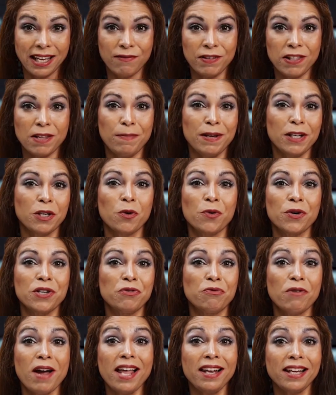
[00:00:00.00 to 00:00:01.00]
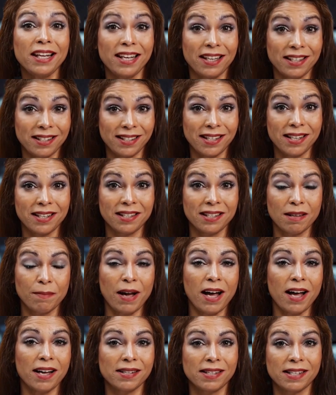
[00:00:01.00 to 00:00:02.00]
given the Bitcoin rally
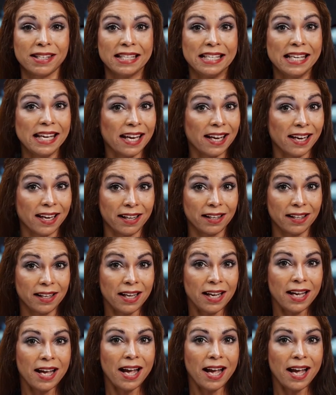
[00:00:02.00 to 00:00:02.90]
since the past year.